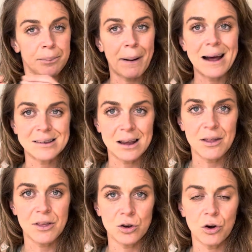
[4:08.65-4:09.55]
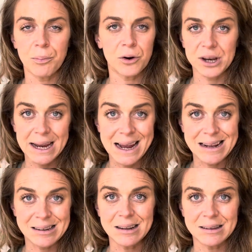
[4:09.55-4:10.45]
better than your body.
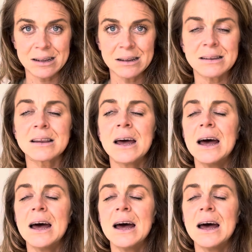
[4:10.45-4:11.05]
It doesn't.